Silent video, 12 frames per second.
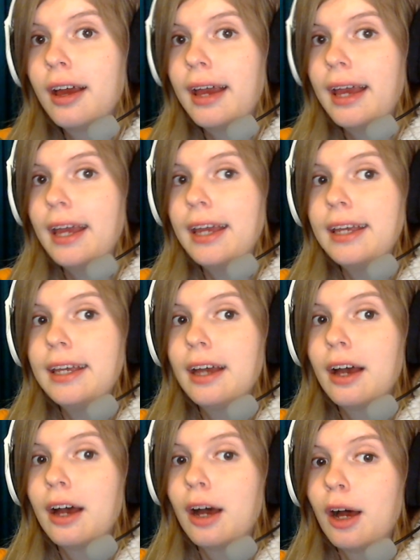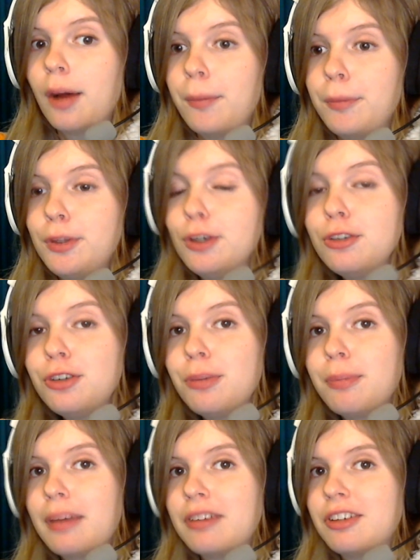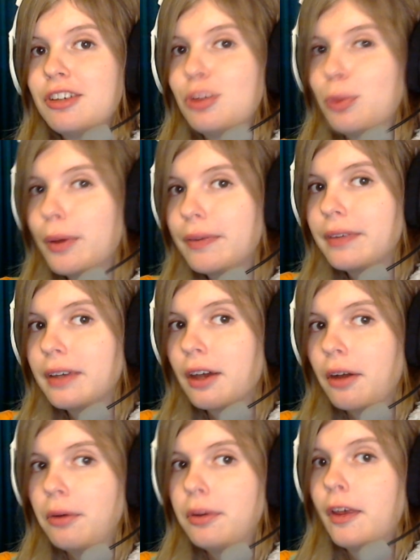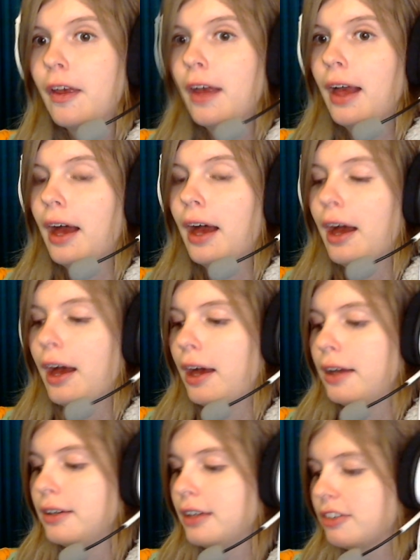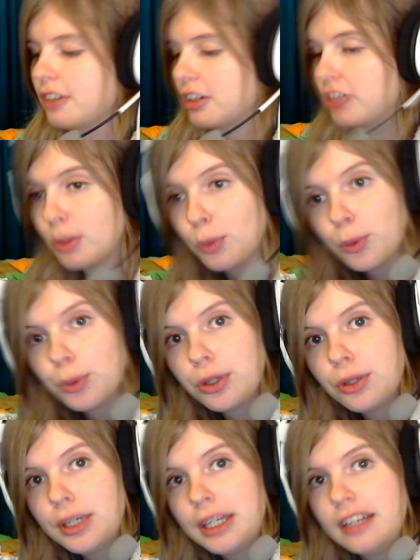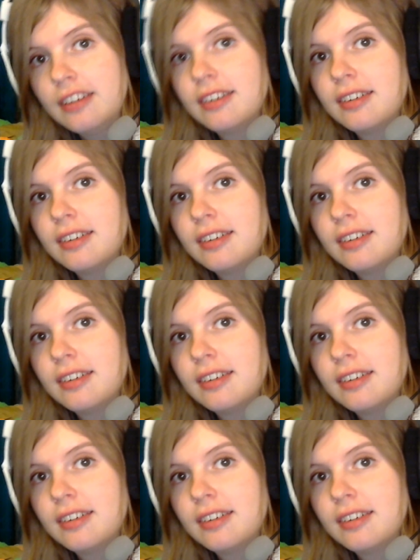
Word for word: a um, YouTube message with the code and that's actually all you need.